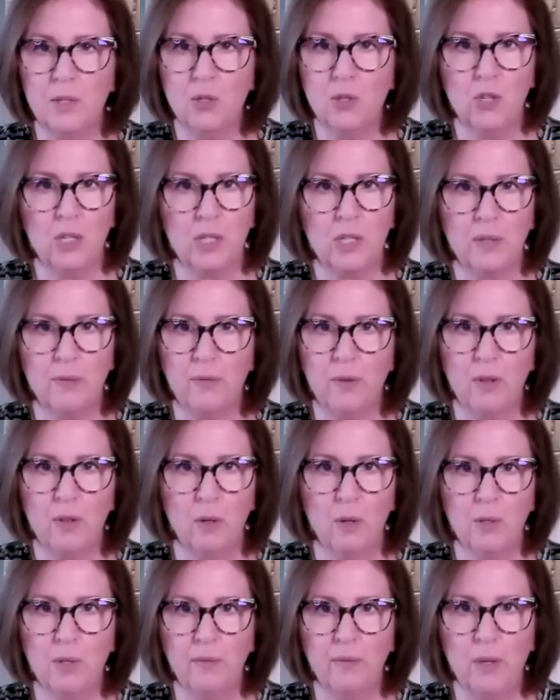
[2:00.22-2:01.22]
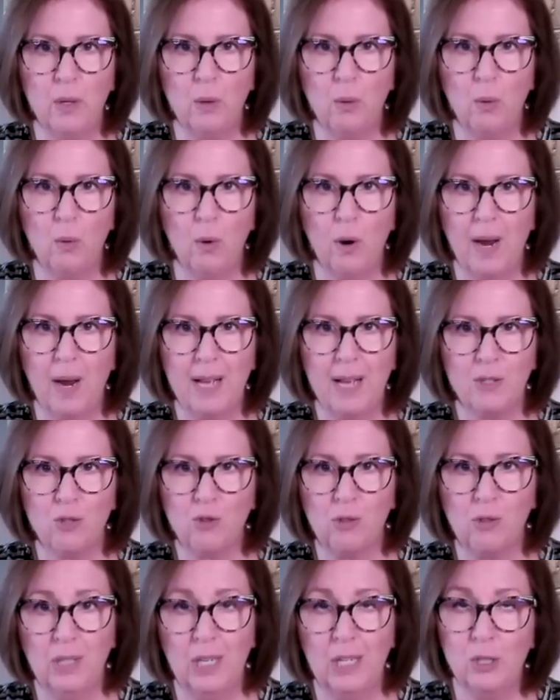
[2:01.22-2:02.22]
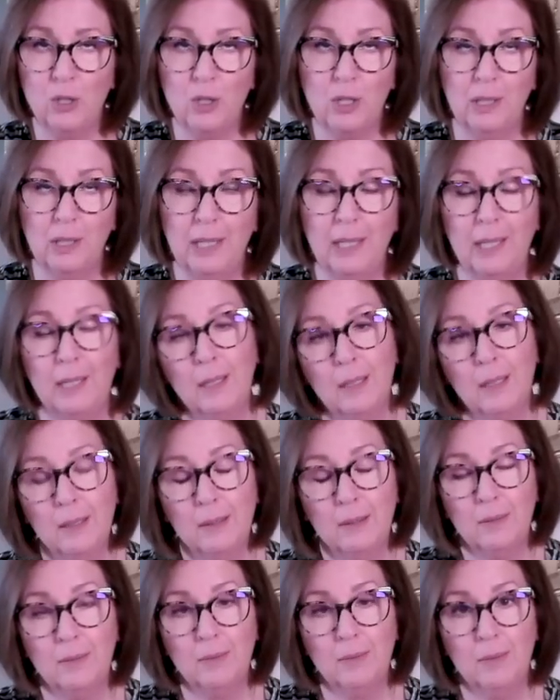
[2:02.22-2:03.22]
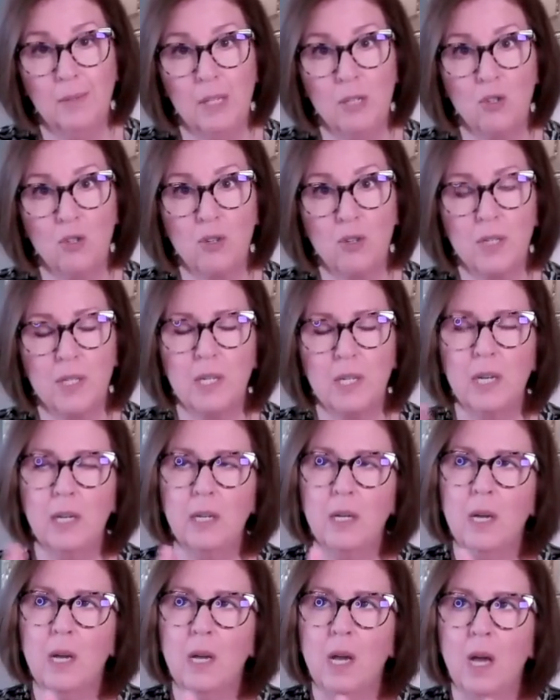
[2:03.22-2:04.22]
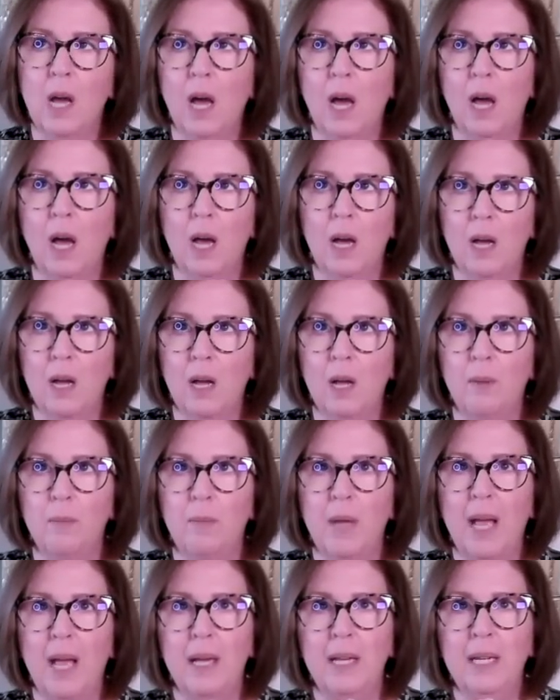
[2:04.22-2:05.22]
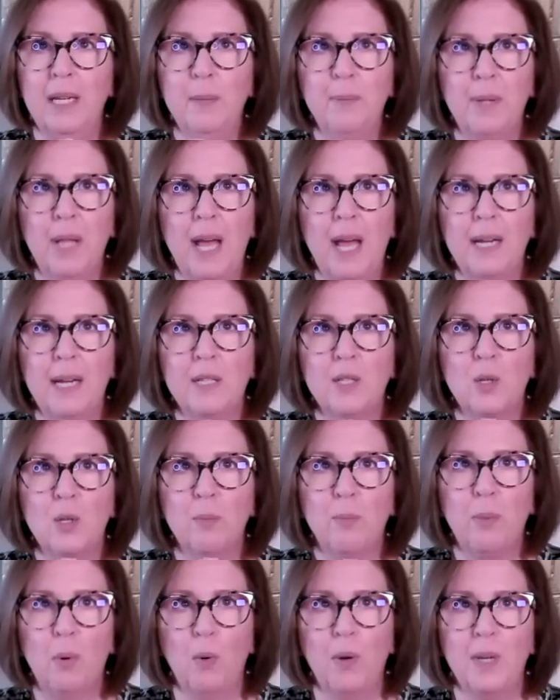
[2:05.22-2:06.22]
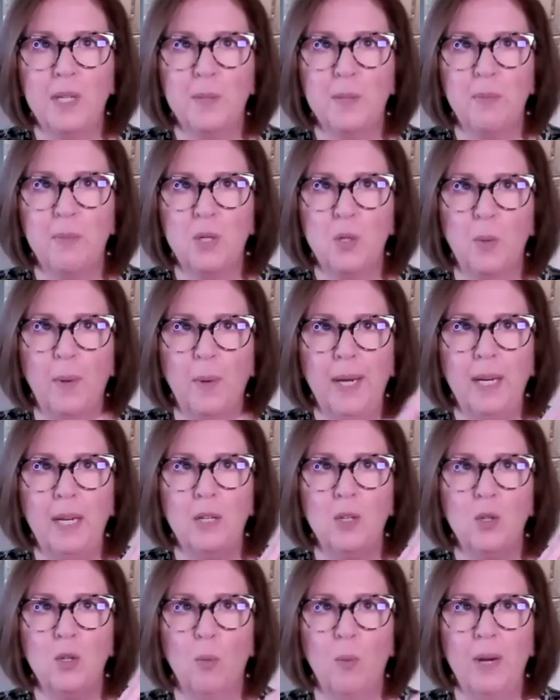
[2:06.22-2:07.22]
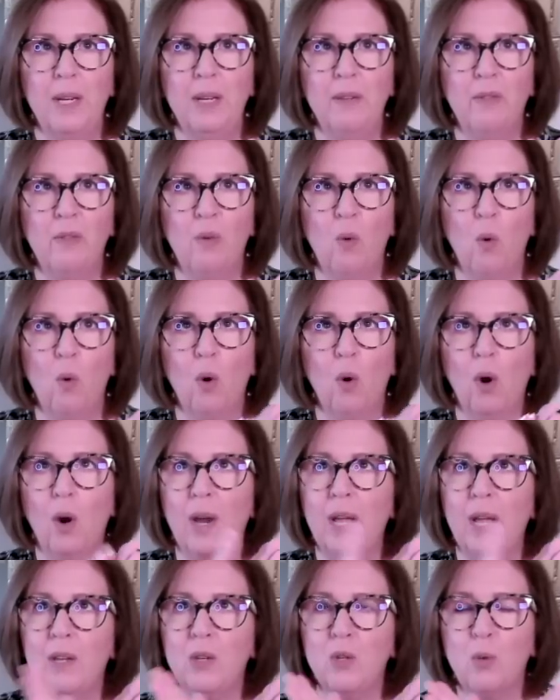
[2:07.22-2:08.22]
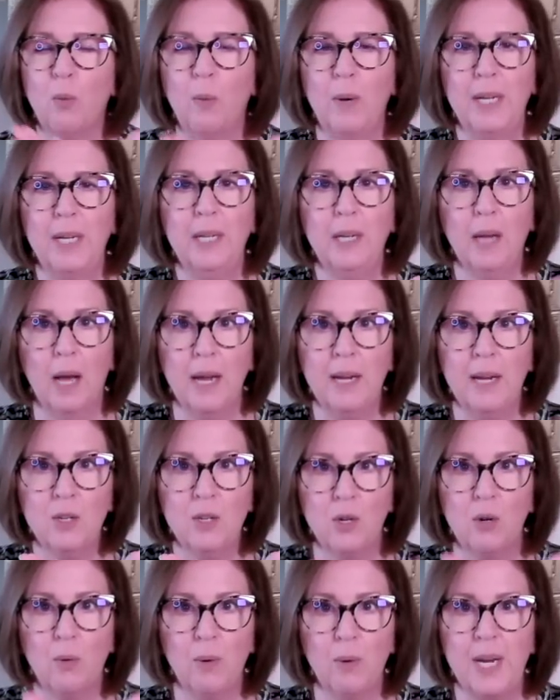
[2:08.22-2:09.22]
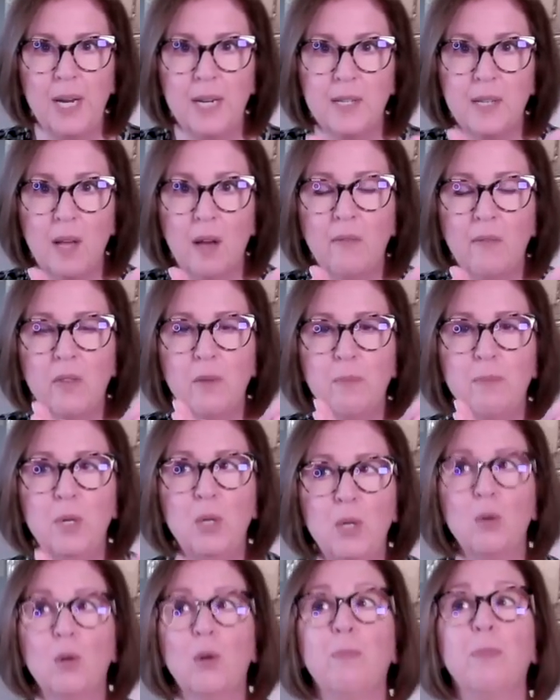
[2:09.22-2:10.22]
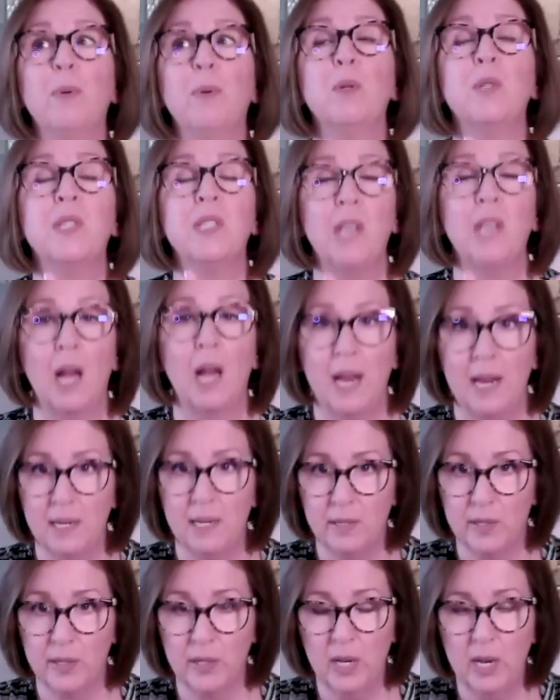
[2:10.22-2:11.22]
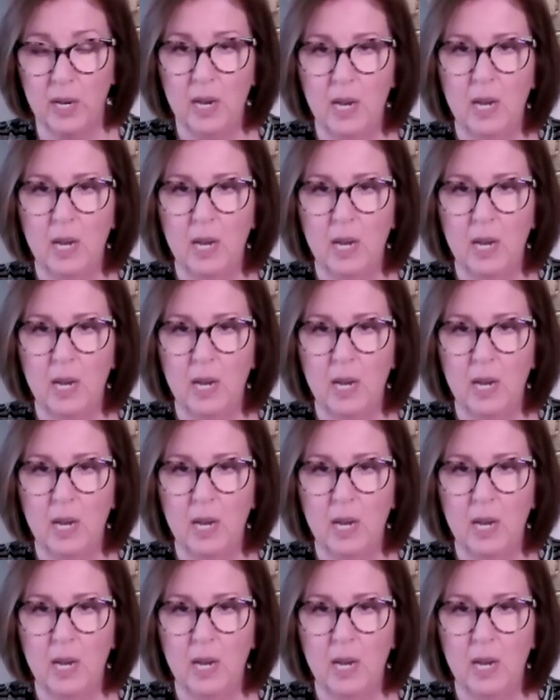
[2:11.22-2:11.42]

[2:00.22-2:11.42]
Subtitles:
is just for those of you who are astrologically interested, any planets or points between 24 and 29 degrees of the mutable signs.